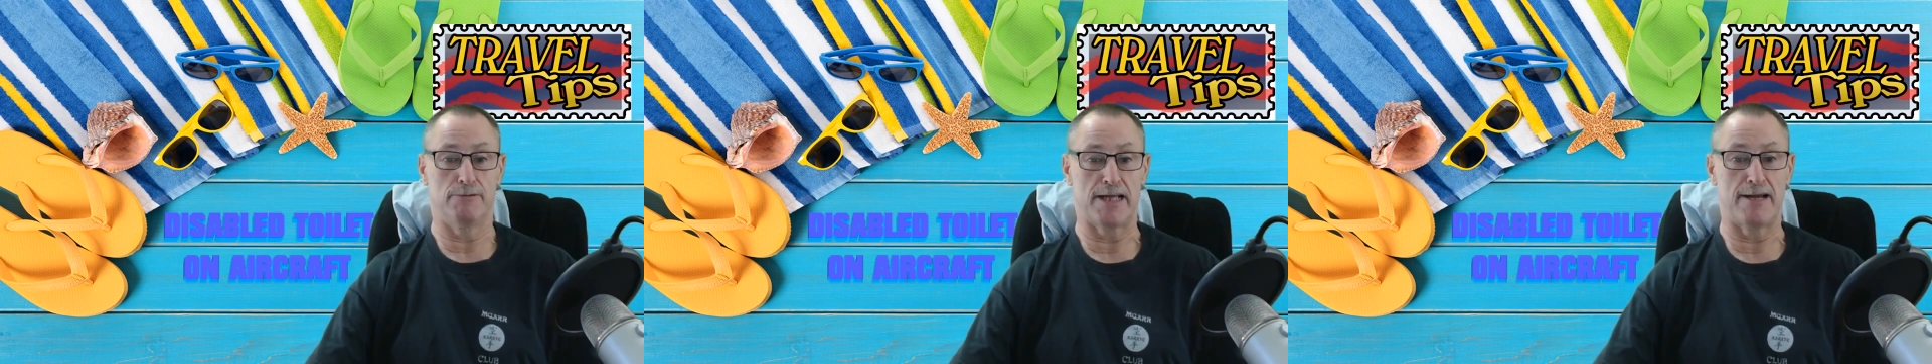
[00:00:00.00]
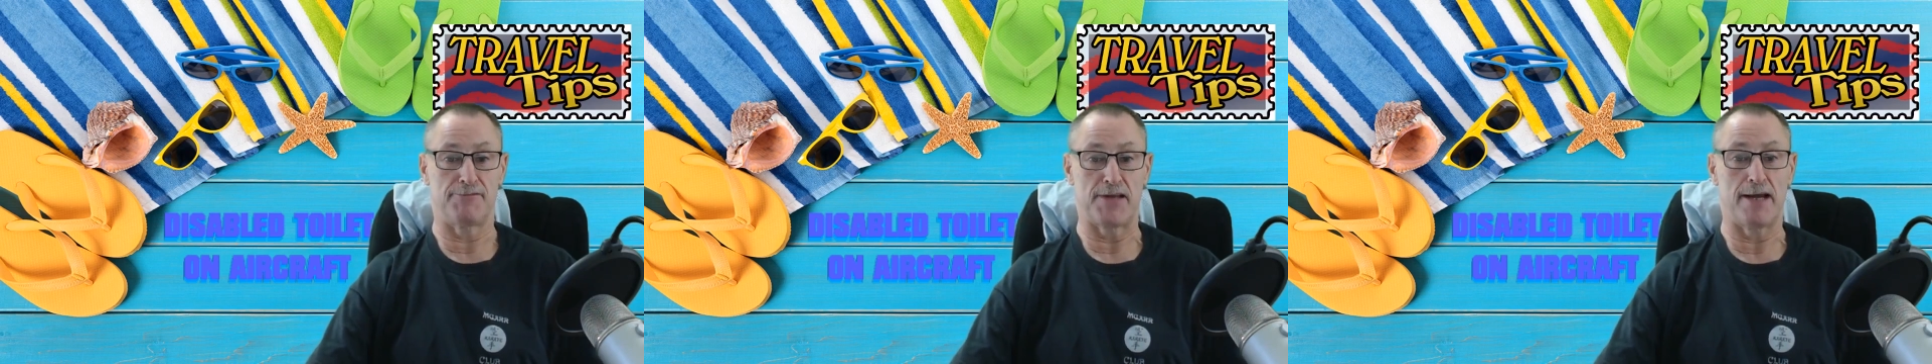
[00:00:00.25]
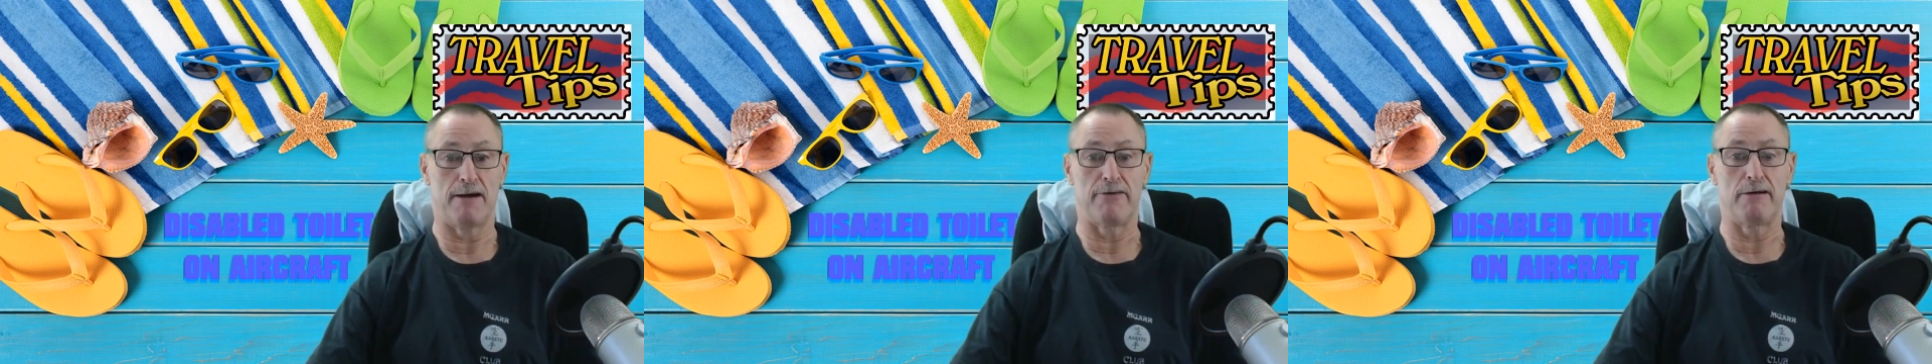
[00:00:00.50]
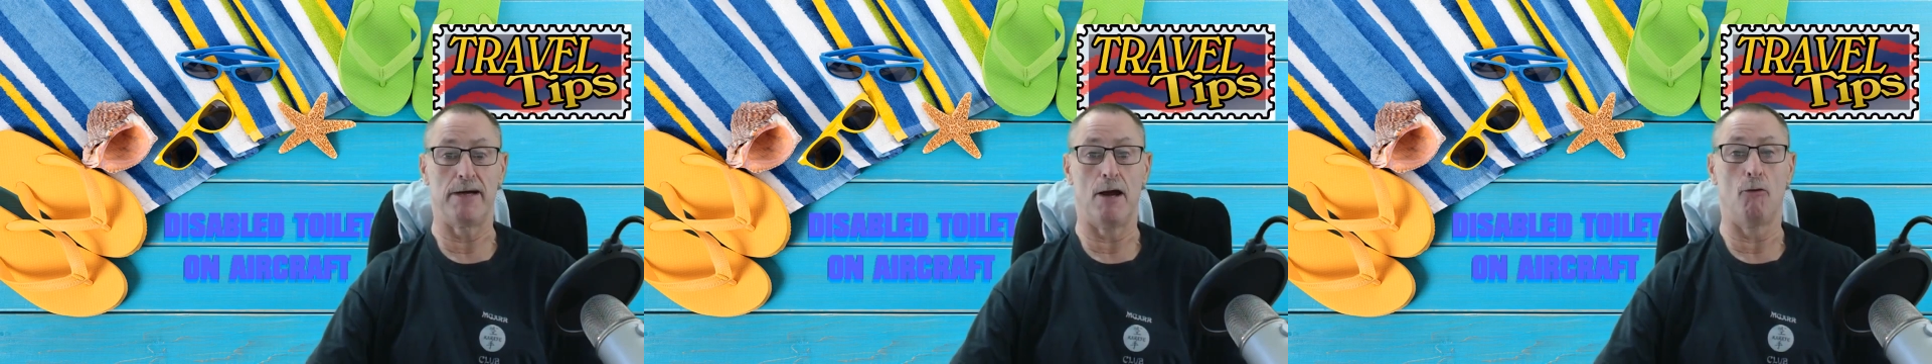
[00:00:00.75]
Well, they are
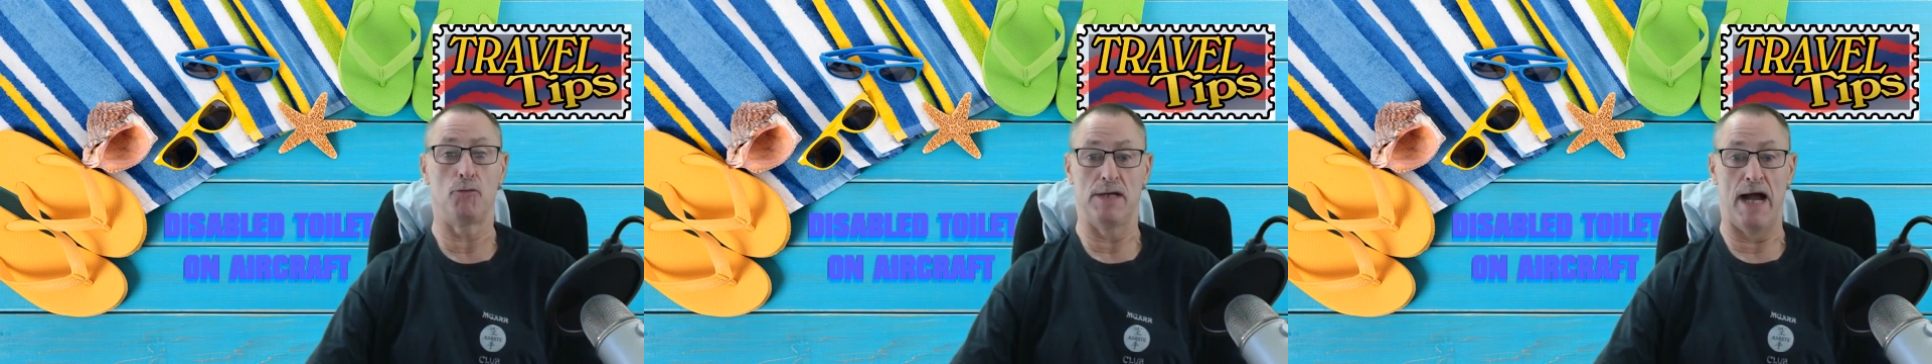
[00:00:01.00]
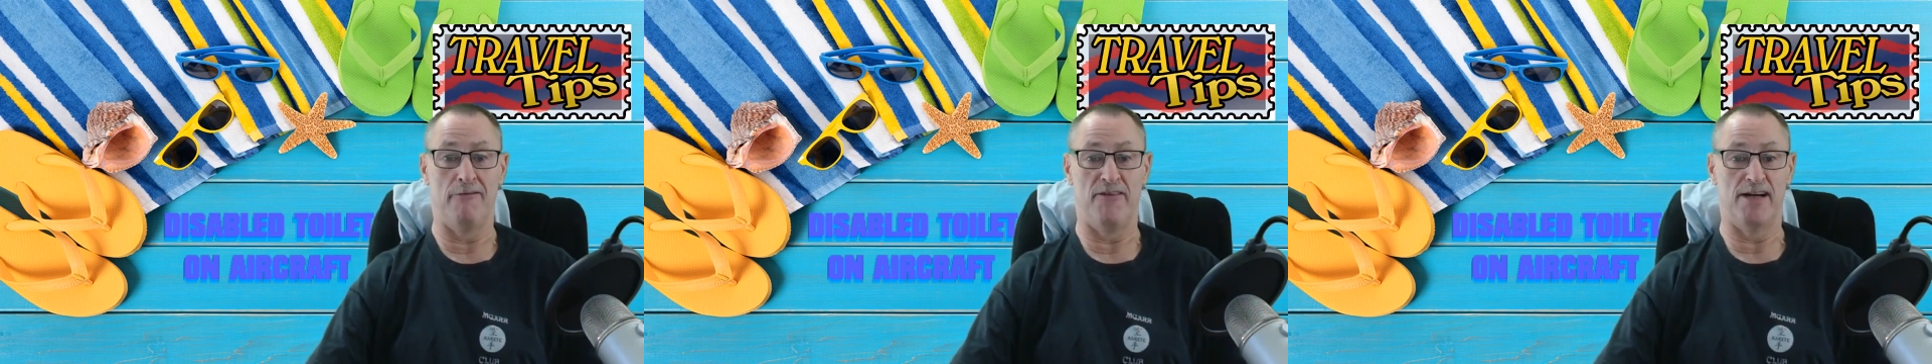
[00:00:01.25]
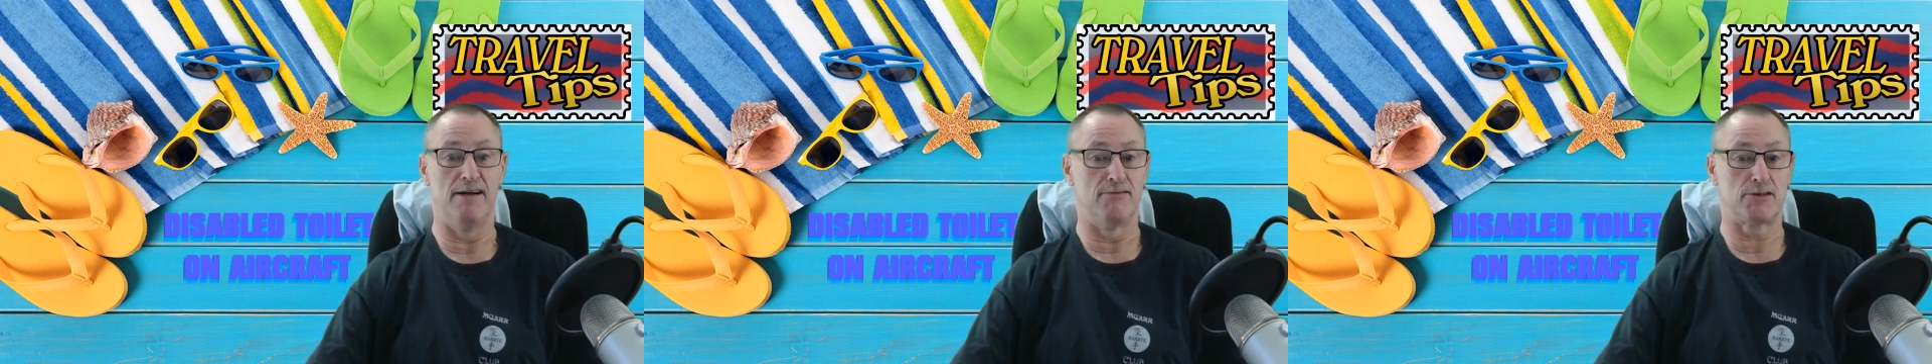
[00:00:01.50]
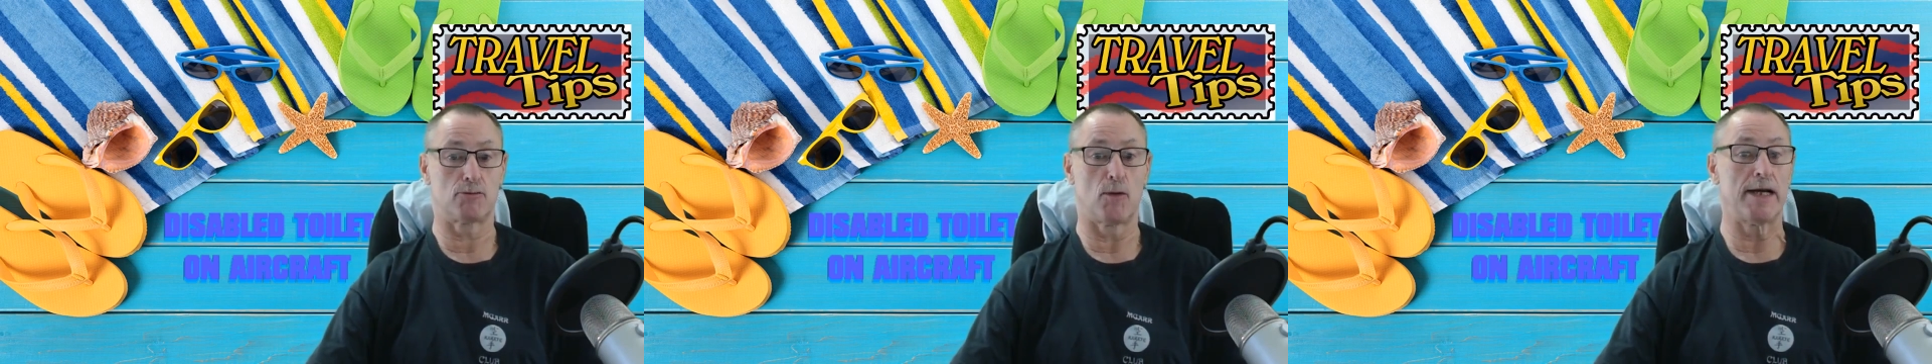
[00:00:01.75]
very old now, they're
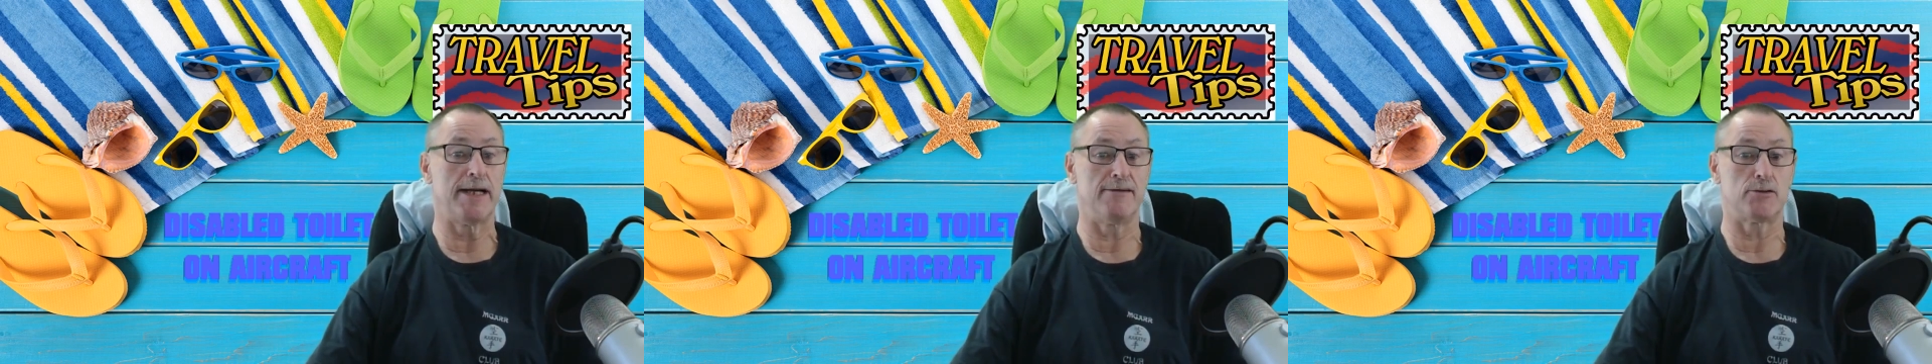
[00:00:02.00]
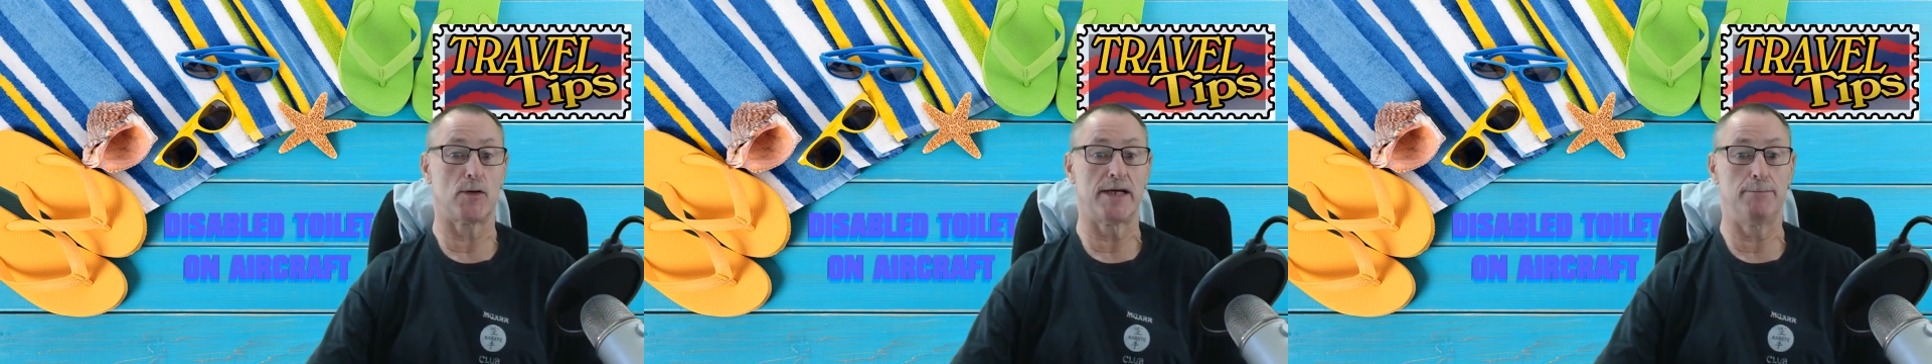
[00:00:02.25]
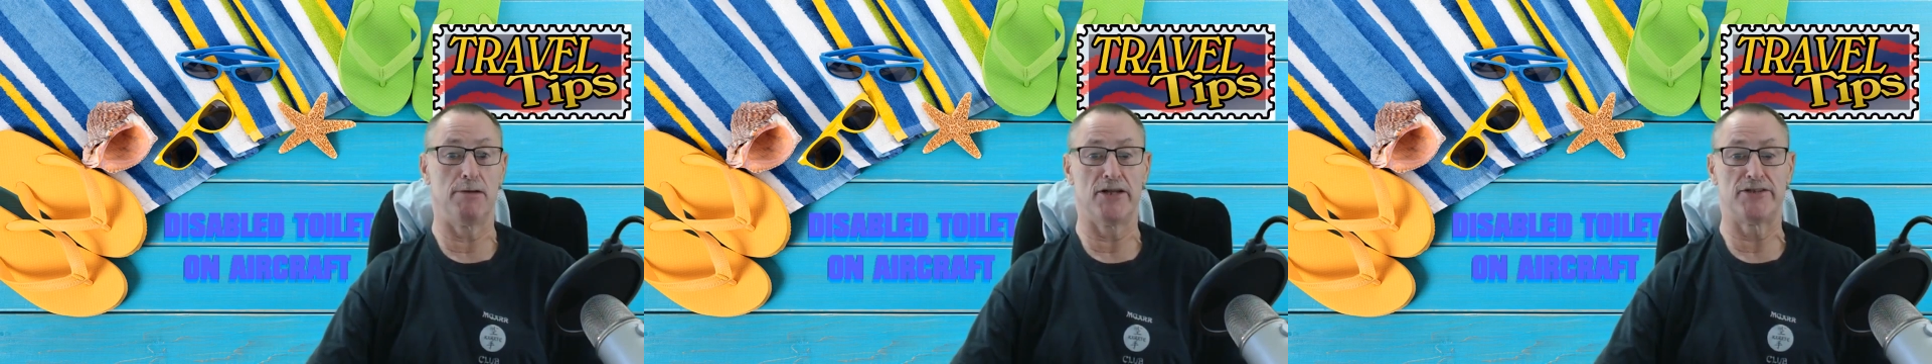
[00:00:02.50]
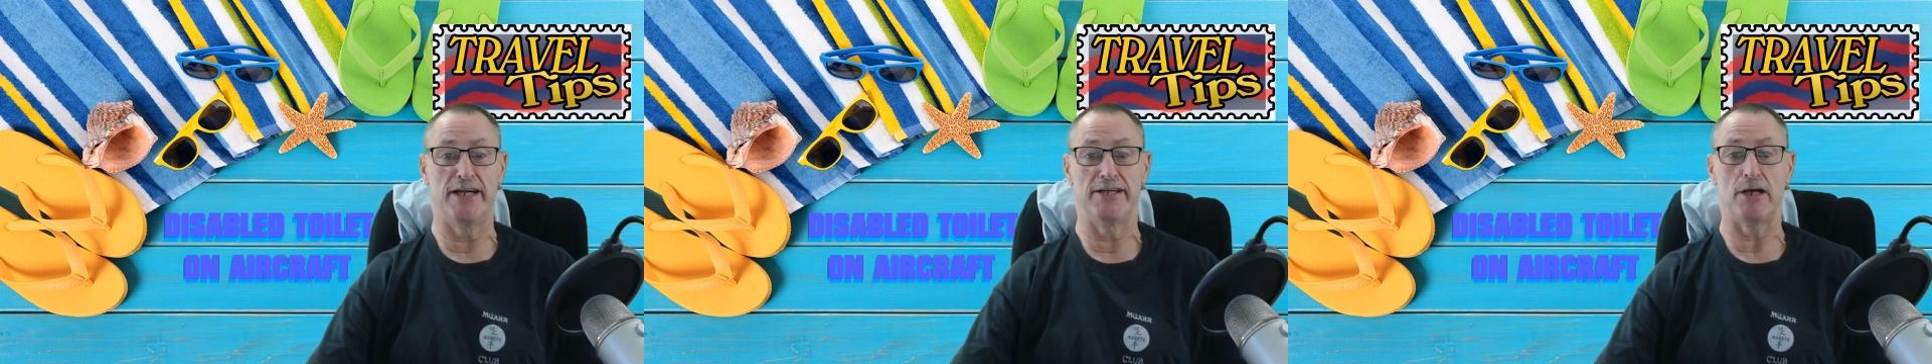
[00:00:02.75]
20
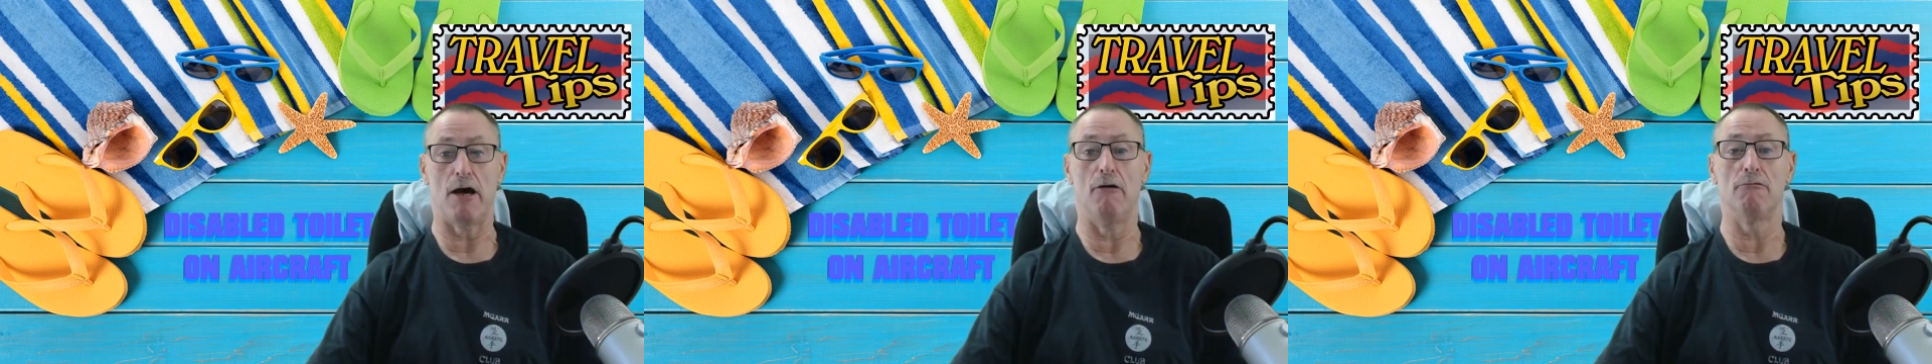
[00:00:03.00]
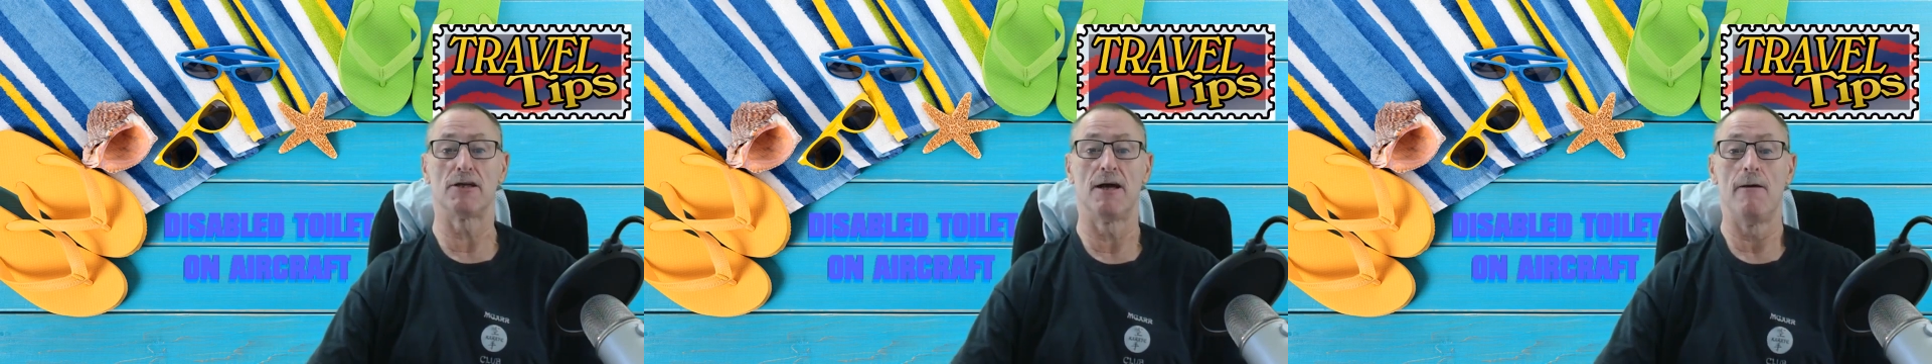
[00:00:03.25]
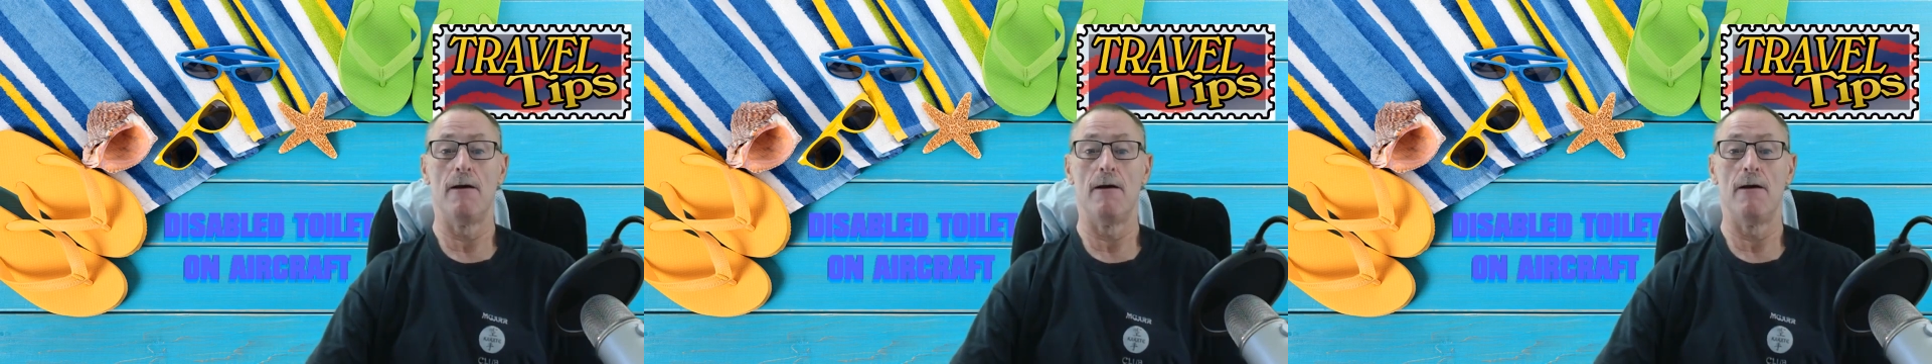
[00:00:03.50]
plus years old.